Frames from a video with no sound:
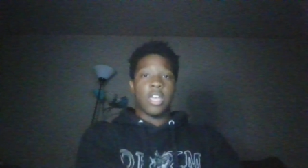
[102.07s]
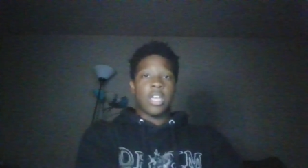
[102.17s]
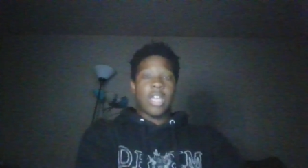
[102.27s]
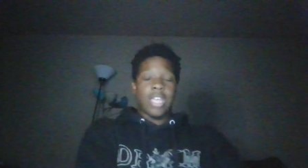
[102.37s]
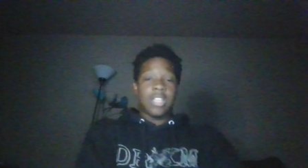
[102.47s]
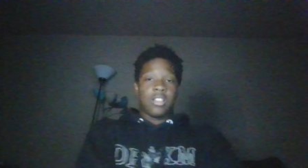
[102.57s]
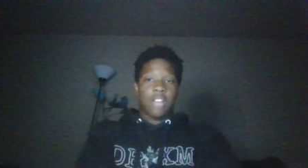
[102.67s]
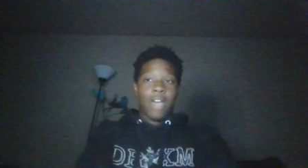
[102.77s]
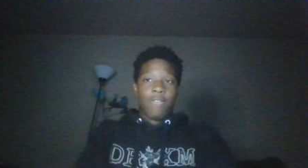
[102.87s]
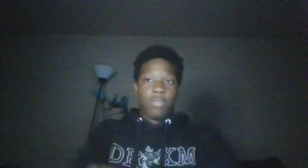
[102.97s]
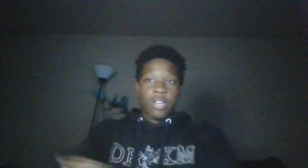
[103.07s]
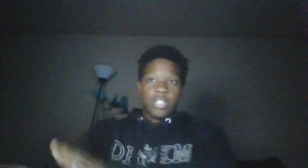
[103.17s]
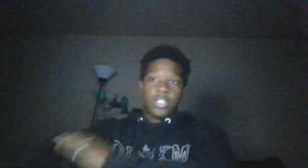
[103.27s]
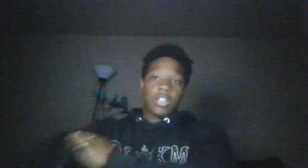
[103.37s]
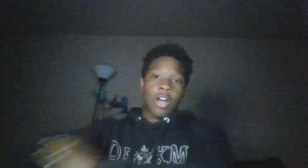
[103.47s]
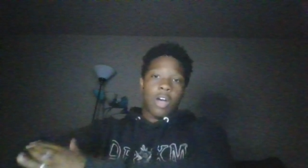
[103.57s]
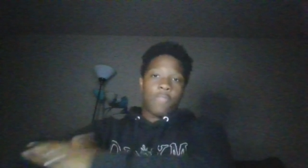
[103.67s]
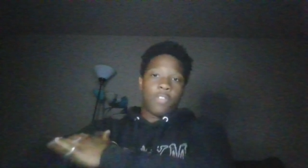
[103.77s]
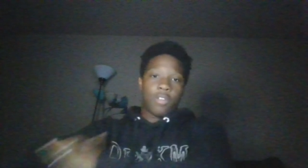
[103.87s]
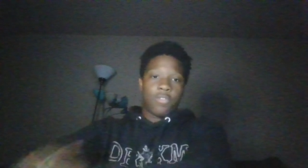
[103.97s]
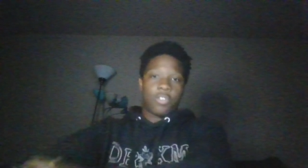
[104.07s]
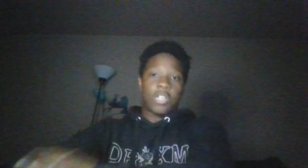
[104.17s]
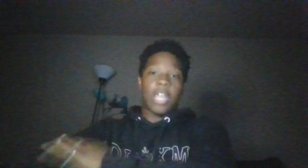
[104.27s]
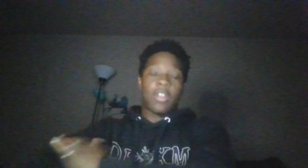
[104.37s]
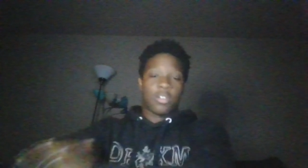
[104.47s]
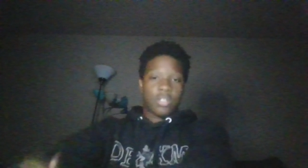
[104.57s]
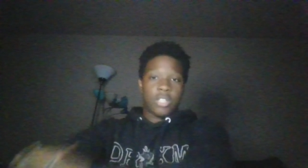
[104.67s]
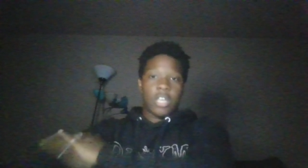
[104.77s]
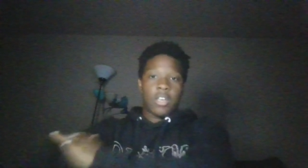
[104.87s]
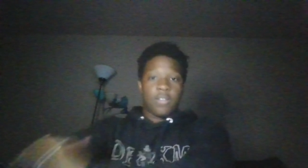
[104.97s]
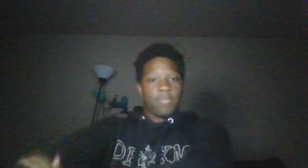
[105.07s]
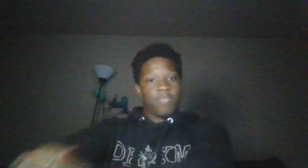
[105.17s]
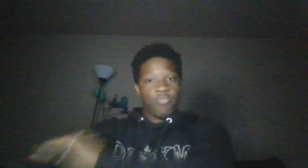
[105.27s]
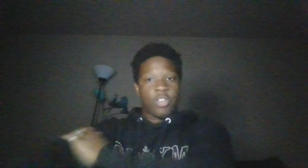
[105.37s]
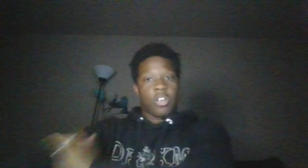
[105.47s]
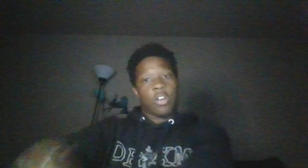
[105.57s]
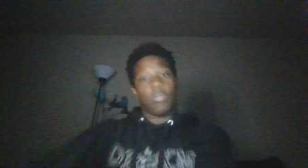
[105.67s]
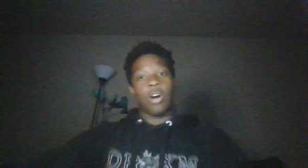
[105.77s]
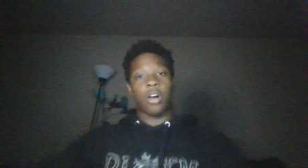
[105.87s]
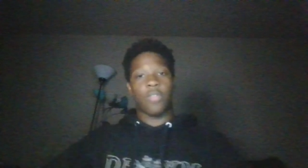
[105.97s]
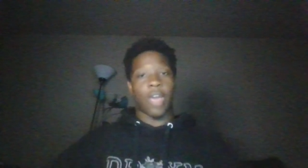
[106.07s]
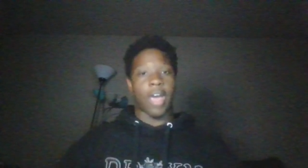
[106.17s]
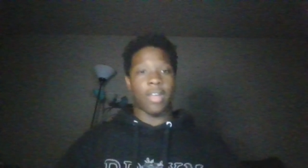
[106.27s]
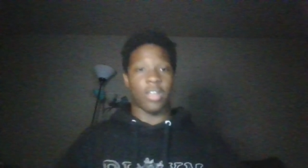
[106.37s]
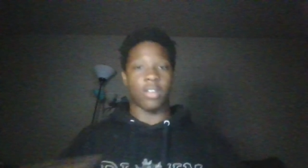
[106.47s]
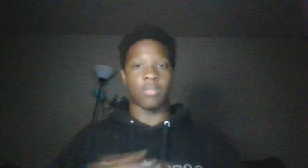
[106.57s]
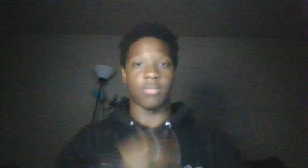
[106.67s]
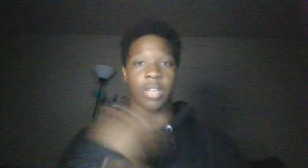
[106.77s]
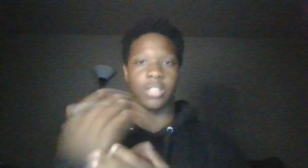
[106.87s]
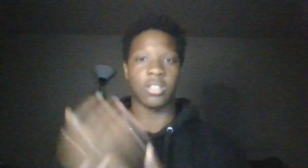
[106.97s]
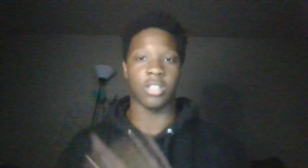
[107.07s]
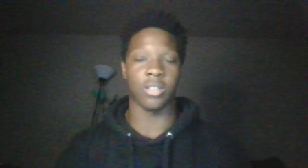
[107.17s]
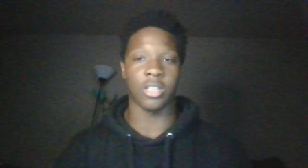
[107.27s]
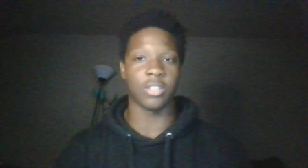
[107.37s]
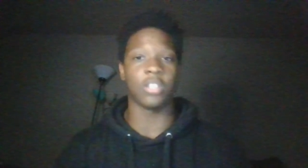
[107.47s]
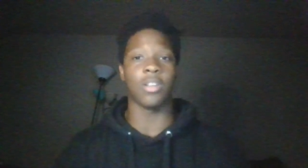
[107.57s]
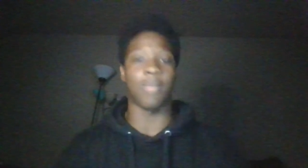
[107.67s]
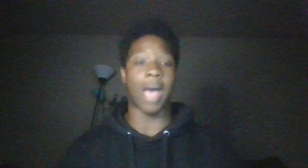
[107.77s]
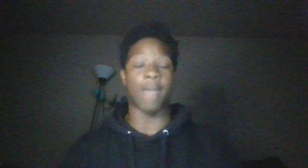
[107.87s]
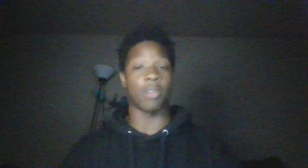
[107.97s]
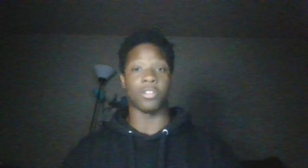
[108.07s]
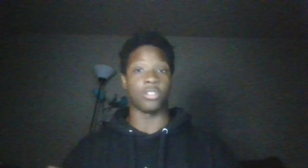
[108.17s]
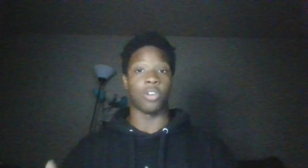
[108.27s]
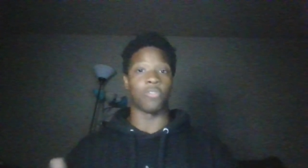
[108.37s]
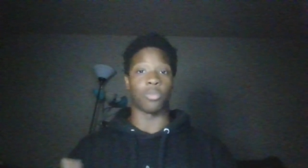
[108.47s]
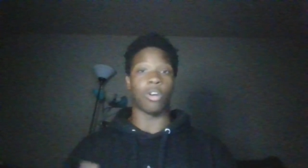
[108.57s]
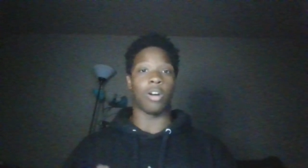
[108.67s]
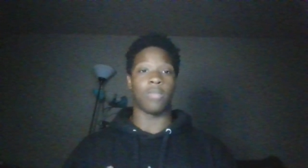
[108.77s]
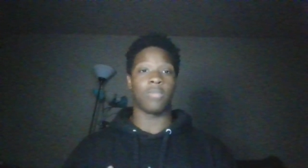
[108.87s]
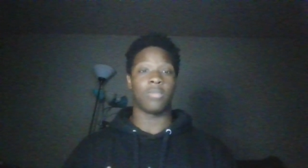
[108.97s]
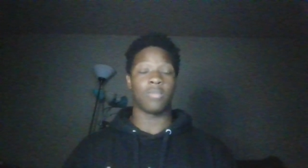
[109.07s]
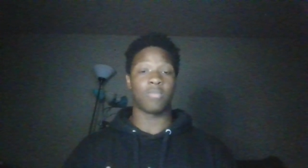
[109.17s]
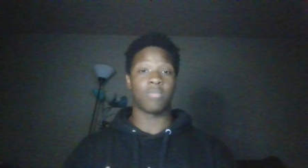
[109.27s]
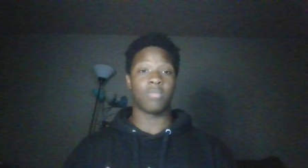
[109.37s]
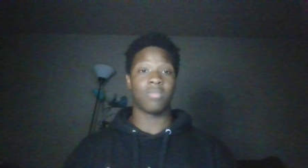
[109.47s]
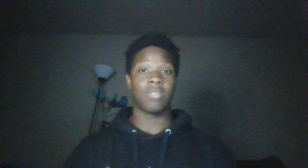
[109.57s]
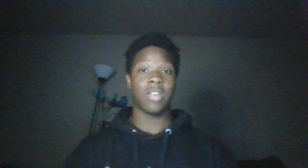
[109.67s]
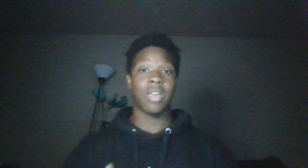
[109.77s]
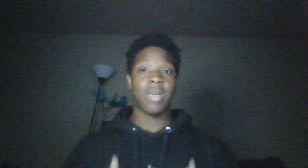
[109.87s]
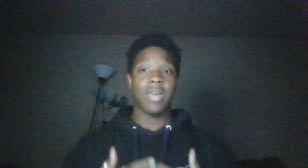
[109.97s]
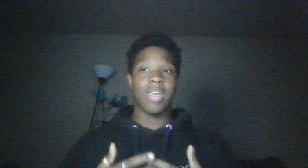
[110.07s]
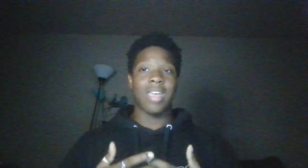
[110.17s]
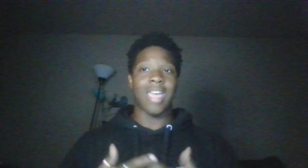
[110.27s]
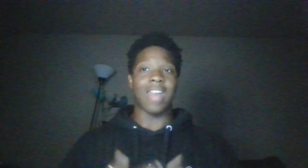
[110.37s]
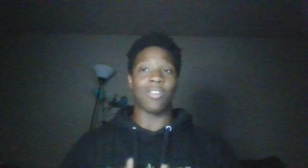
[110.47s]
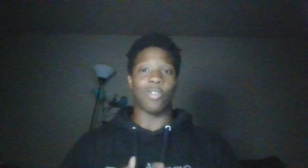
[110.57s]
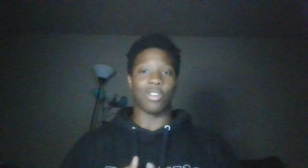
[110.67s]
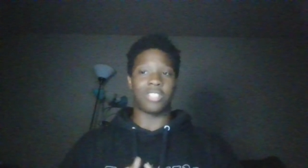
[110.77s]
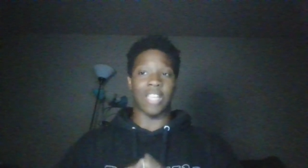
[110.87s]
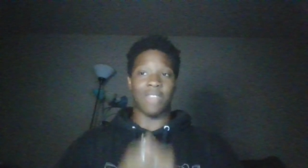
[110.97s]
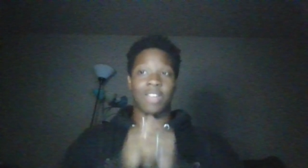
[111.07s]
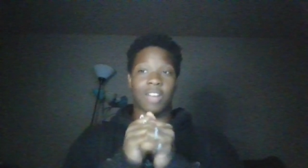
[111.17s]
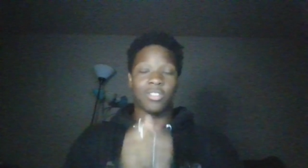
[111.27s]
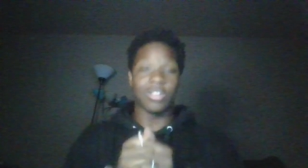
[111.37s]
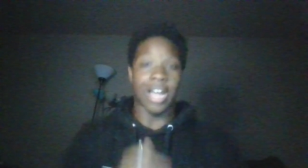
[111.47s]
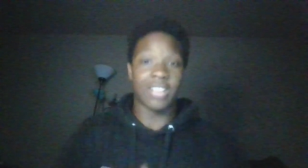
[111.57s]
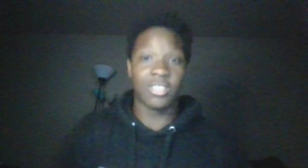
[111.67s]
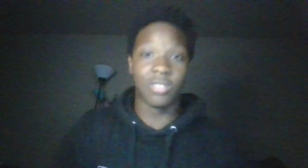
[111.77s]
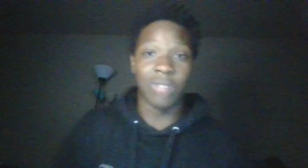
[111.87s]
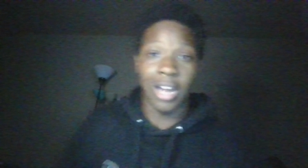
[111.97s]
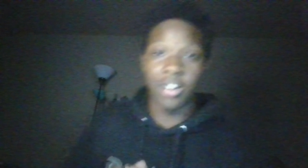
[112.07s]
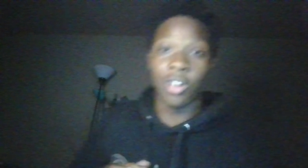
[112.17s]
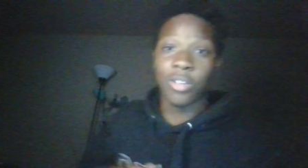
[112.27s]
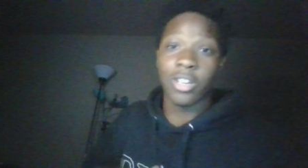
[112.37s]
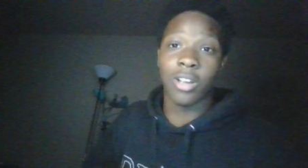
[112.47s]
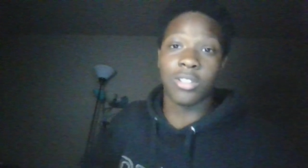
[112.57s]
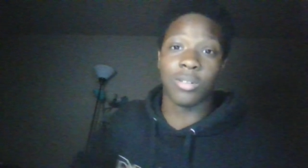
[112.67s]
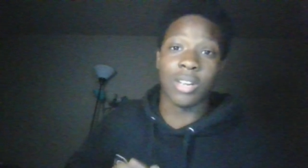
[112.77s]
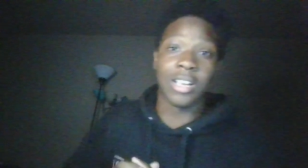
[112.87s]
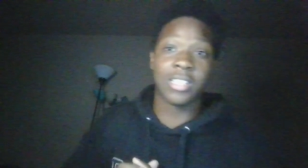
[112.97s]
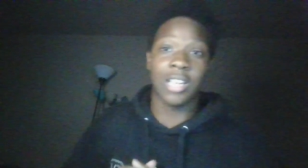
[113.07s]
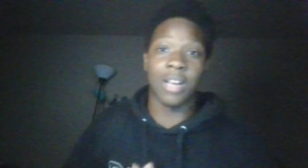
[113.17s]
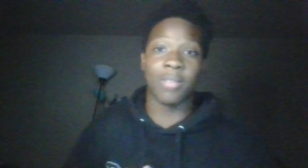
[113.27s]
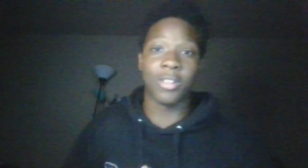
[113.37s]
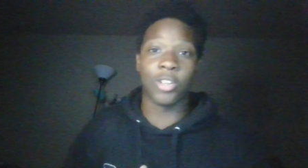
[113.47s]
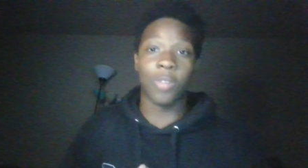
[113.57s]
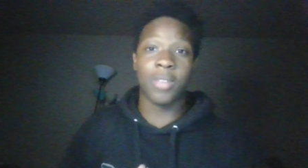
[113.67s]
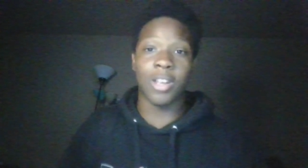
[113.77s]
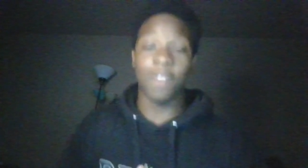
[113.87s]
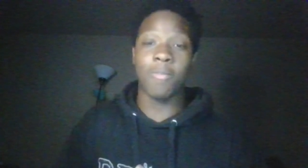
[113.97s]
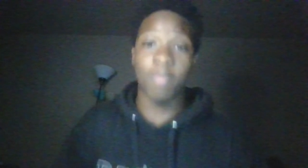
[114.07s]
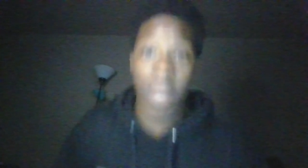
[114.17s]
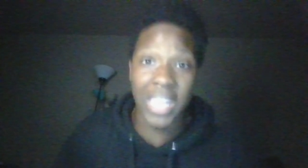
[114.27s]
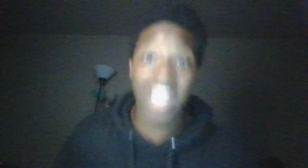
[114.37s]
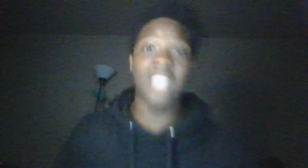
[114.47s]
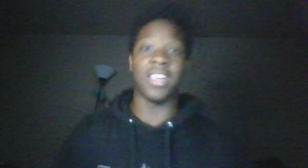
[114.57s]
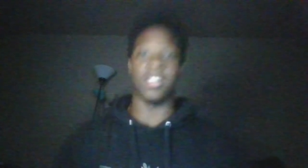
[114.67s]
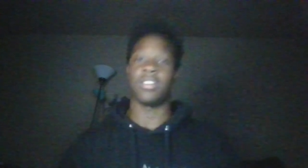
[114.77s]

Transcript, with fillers: He leveraged off of creators and, you know, all that. And basically, he's just a bad person overall. And of course, if y'all do guys do not know, he also does um a little bit of P.